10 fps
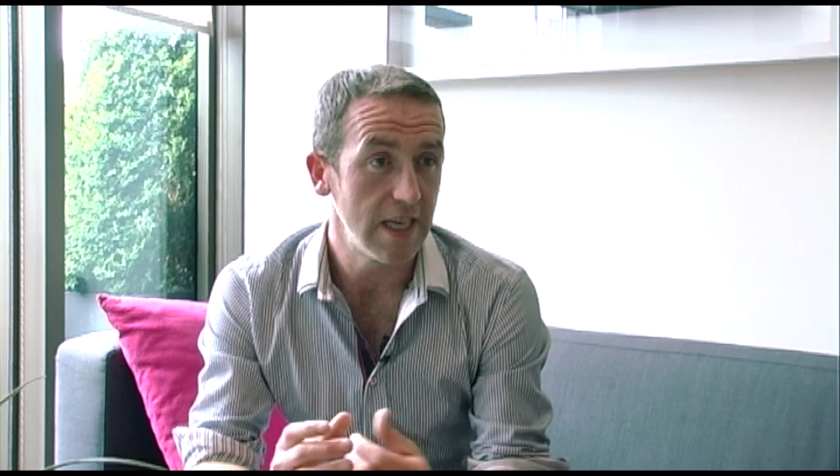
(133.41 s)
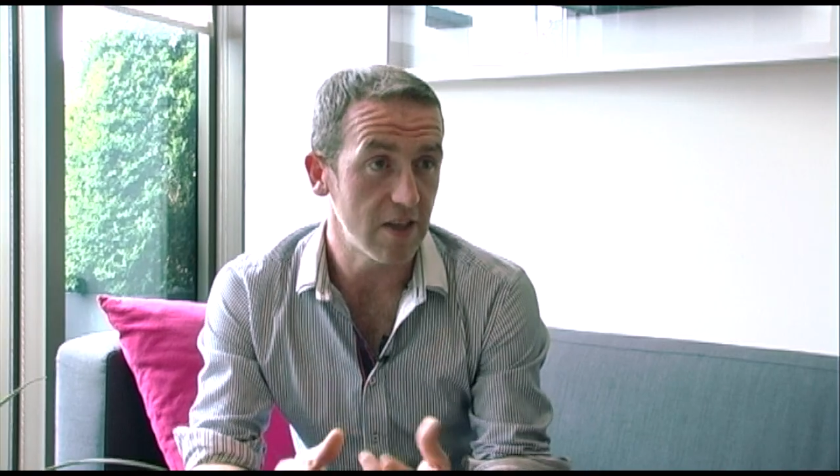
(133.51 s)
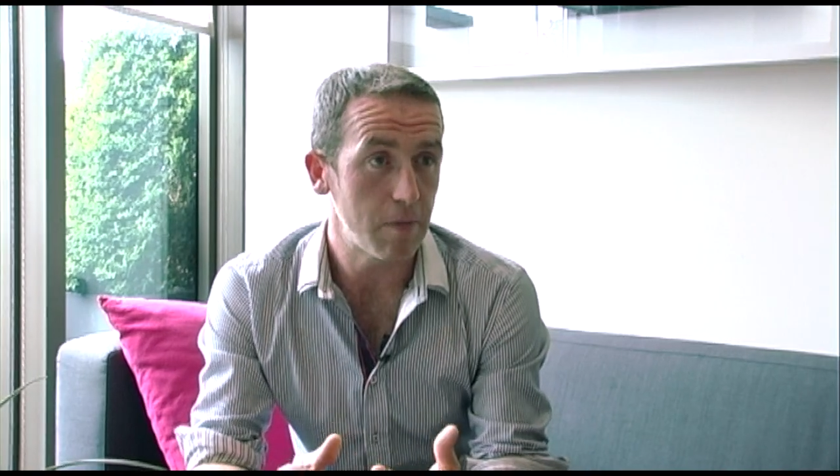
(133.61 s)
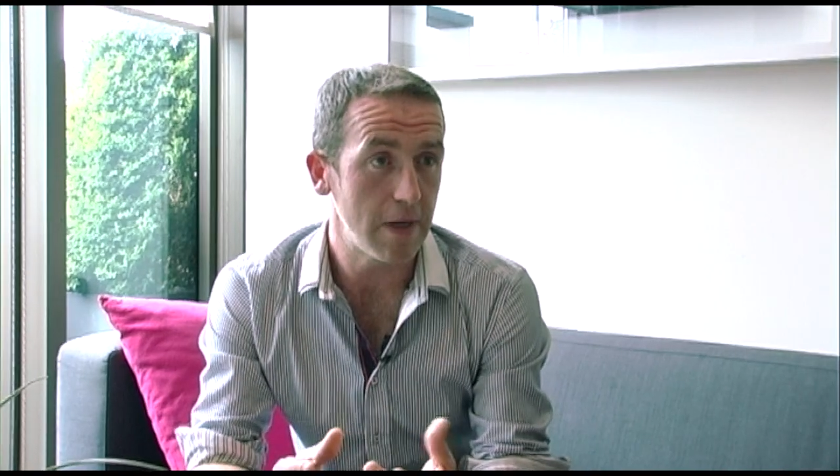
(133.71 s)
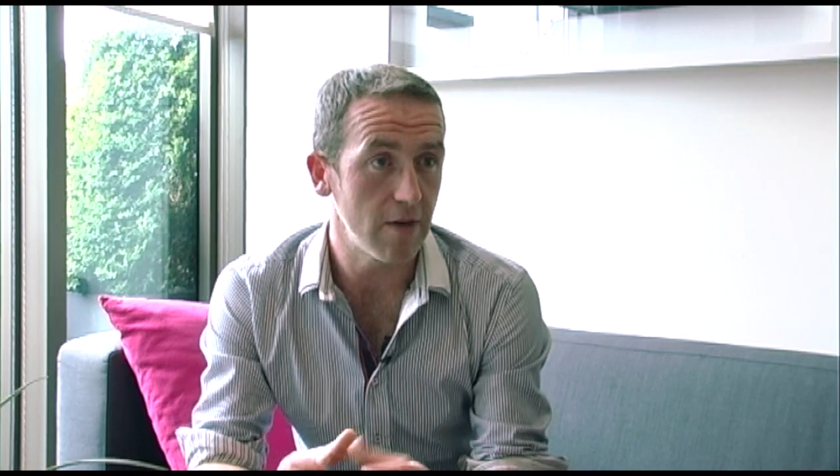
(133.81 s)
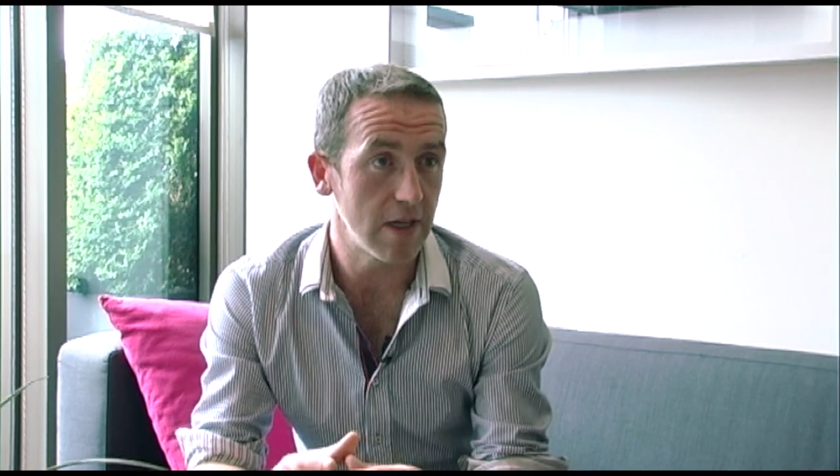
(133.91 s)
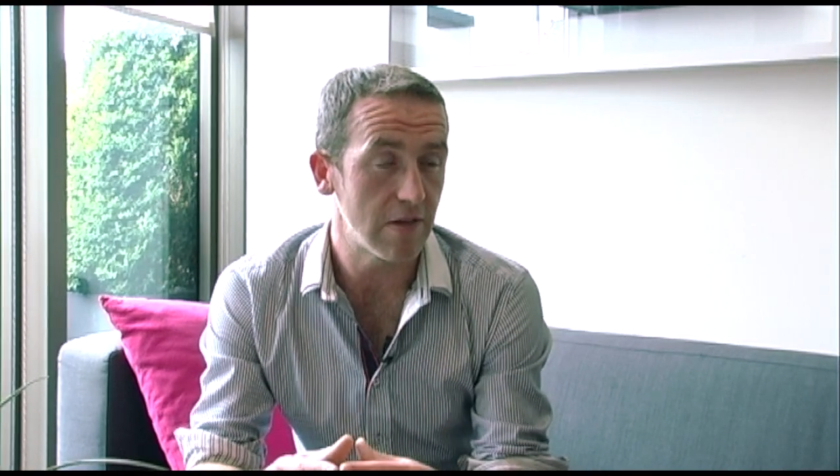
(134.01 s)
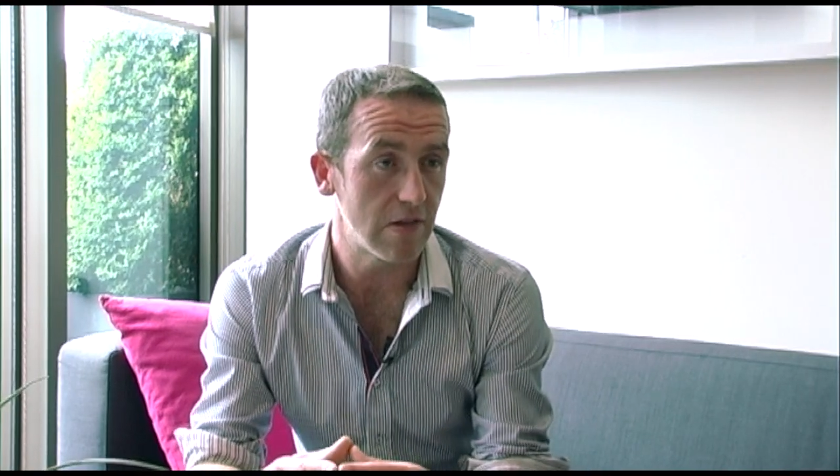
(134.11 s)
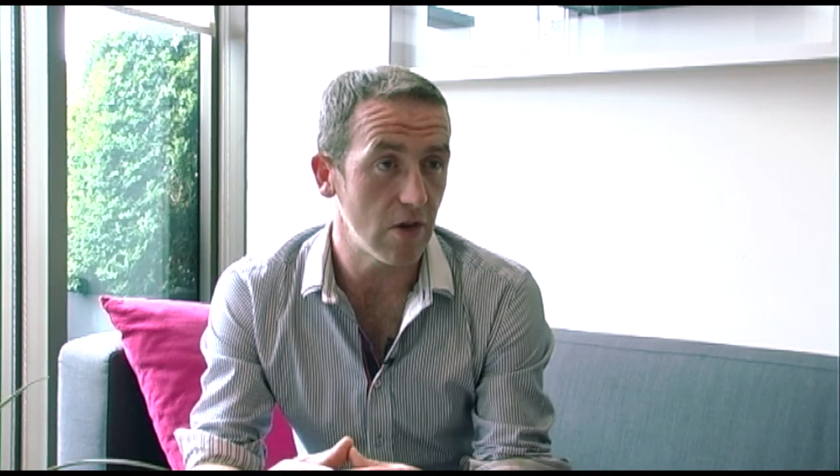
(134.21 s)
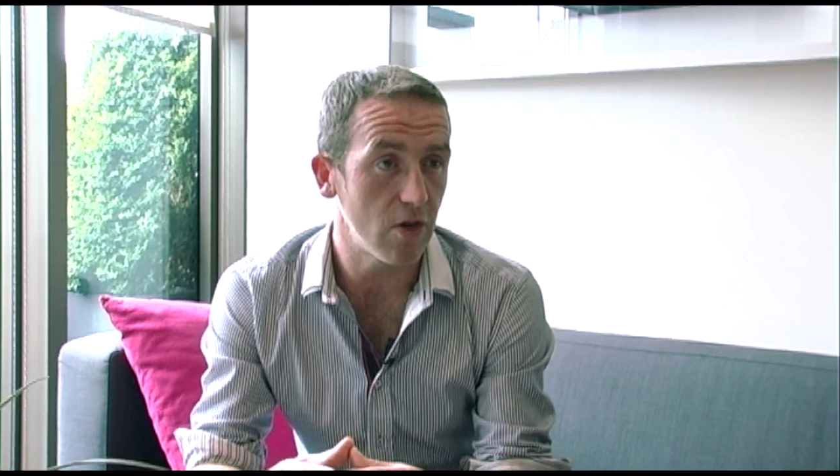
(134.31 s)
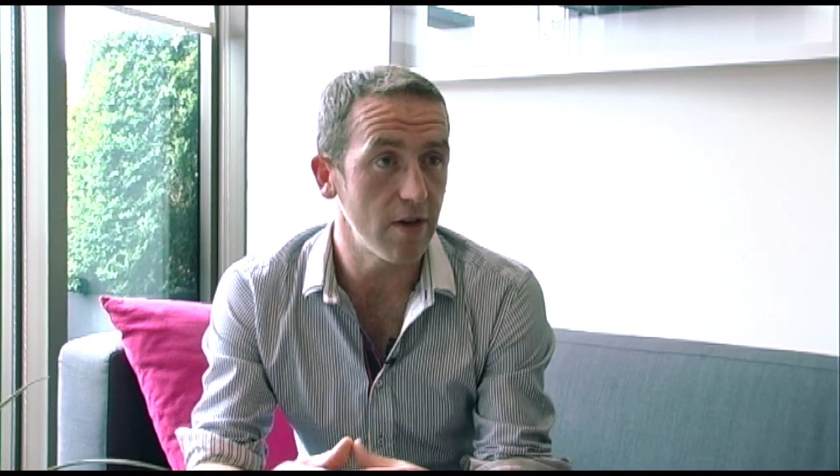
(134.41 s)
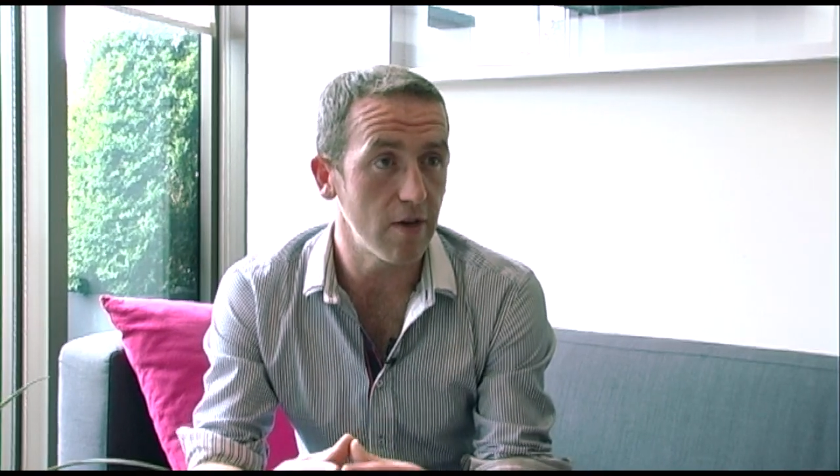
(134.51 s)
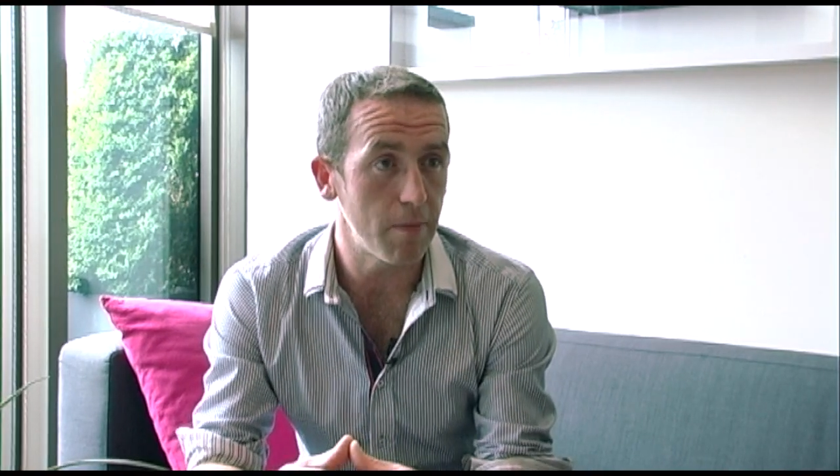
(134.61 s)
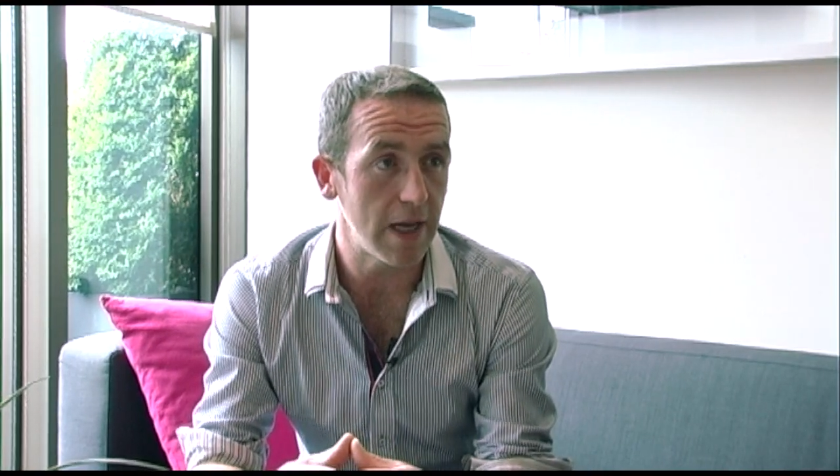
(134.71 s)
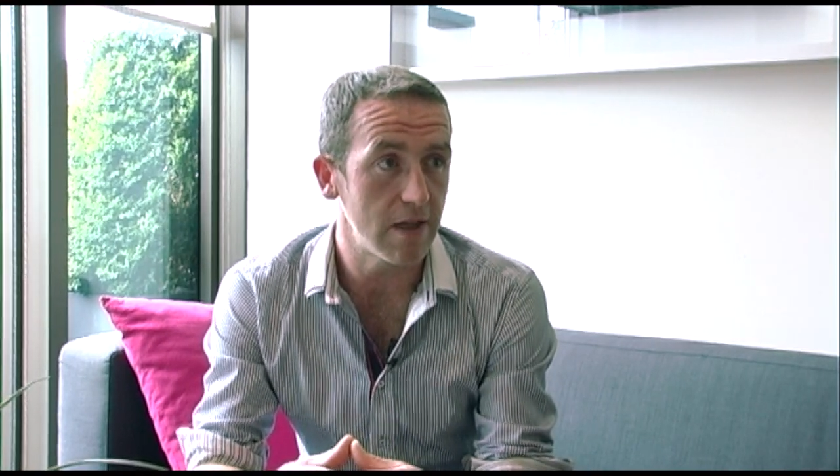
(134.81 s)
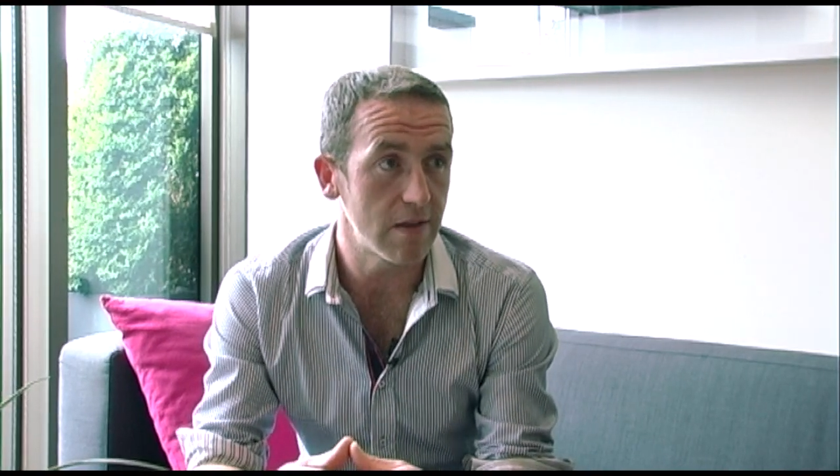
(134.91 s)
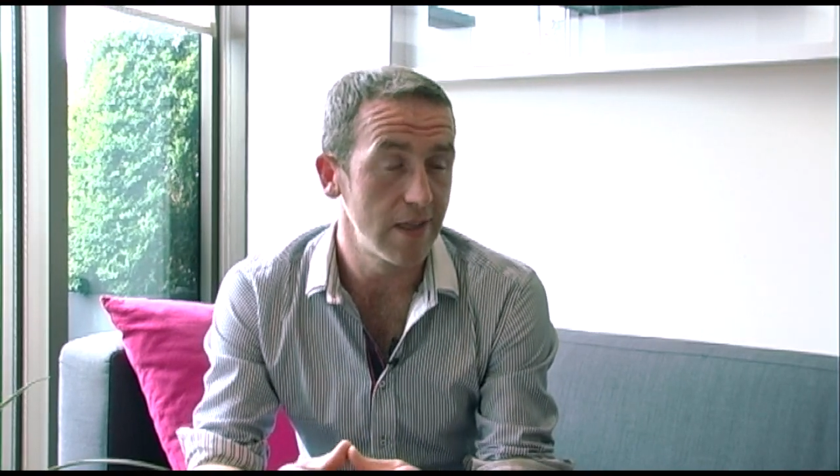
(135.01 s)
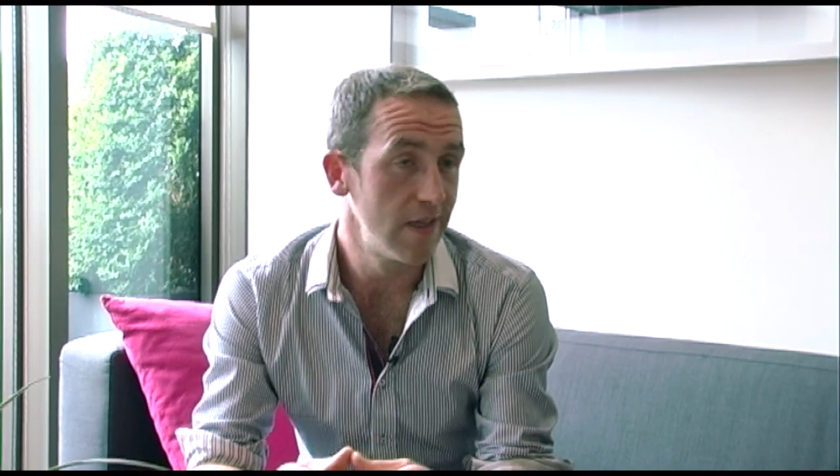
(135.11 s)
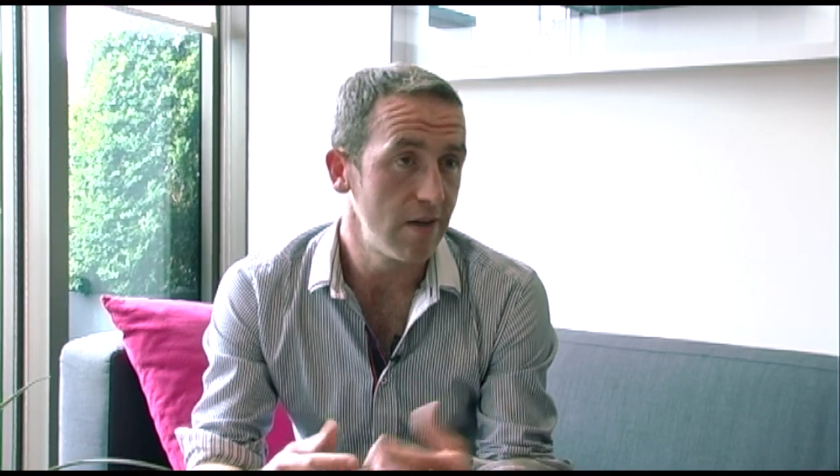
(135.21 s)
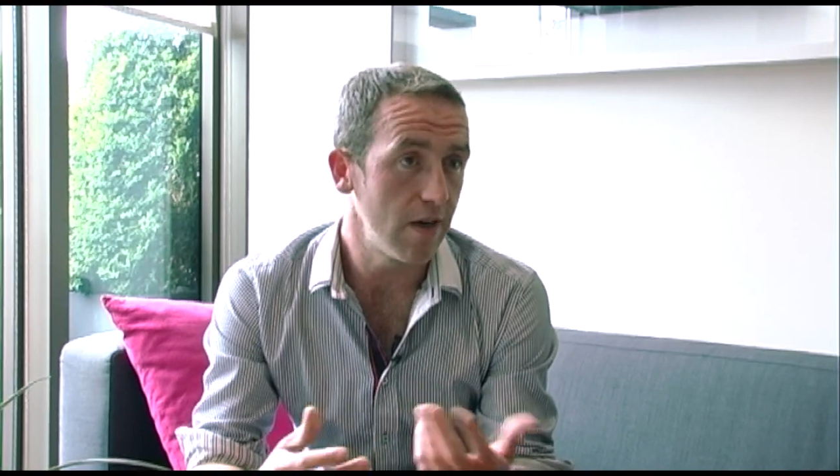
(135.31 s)
experience under your belt,
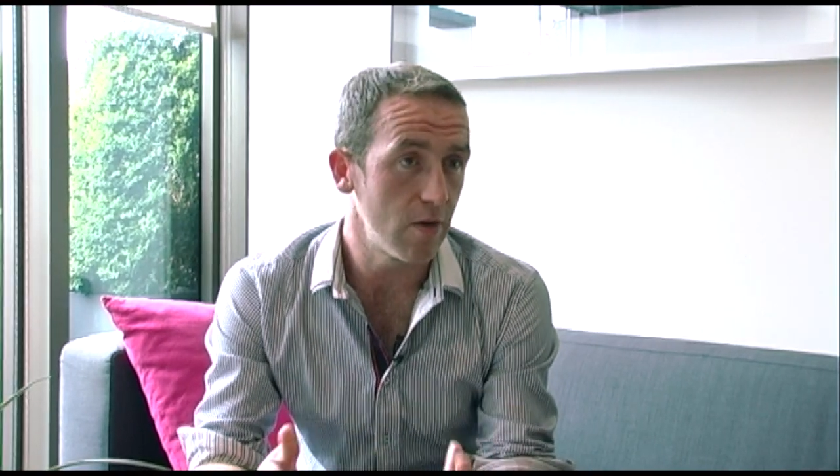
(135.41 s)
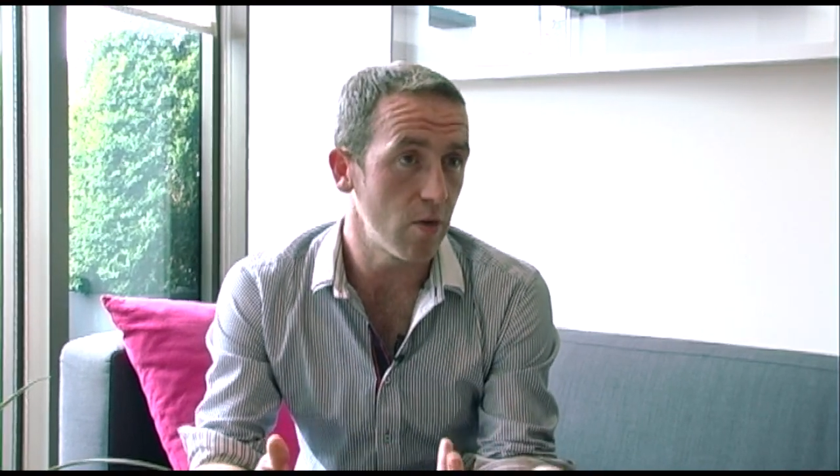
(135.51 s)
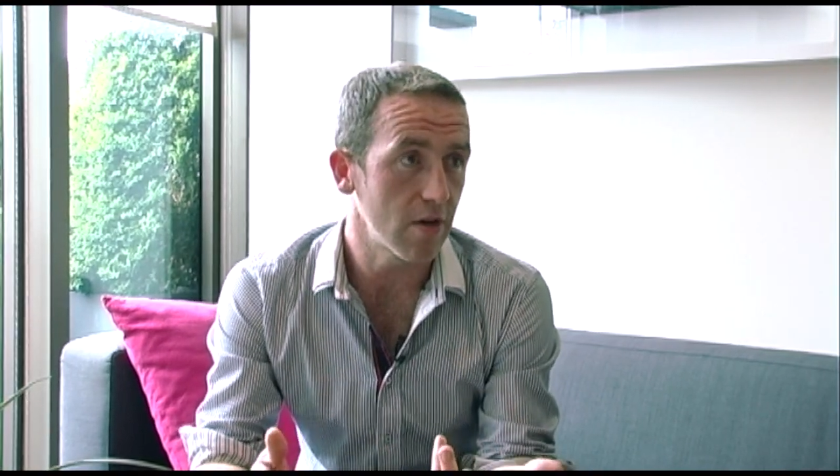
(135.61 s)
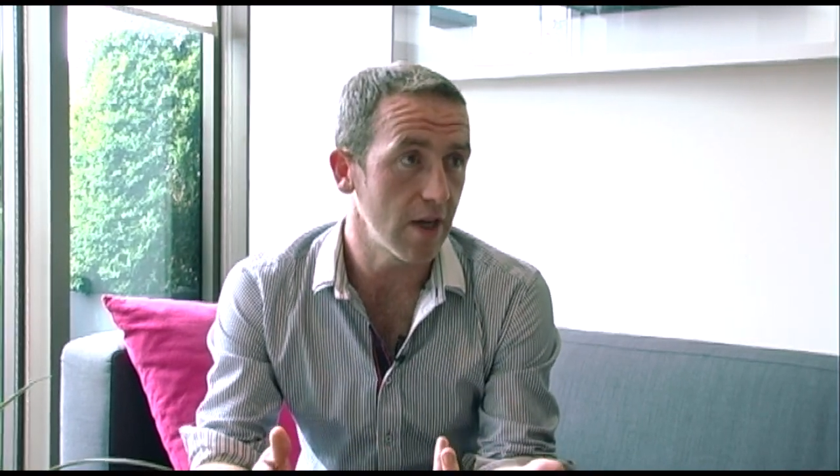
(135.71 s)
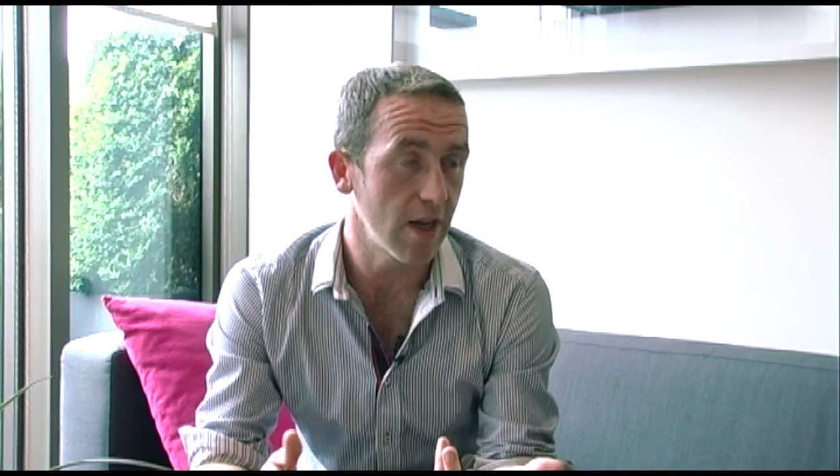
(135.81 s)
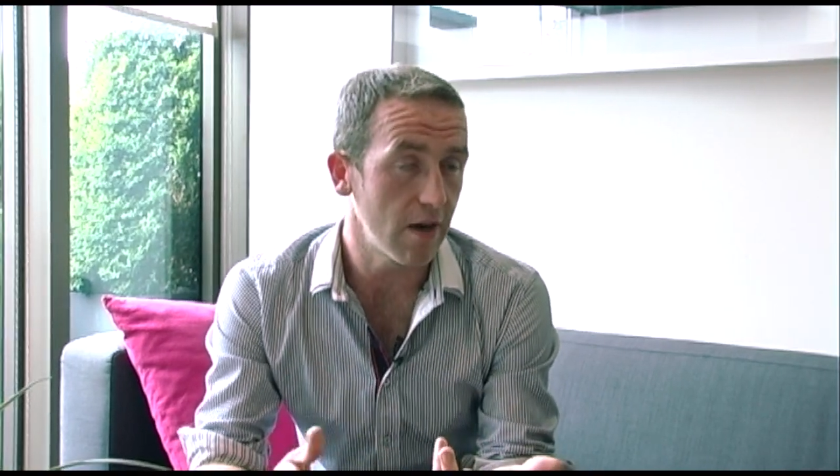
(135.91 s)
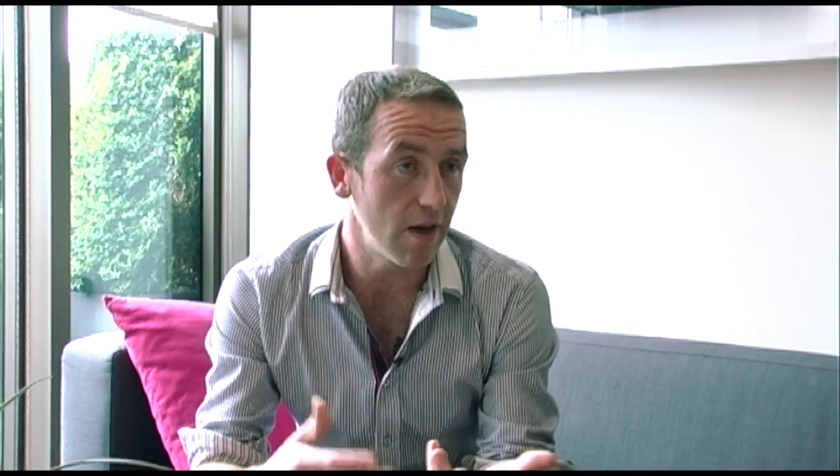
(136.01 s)
either working in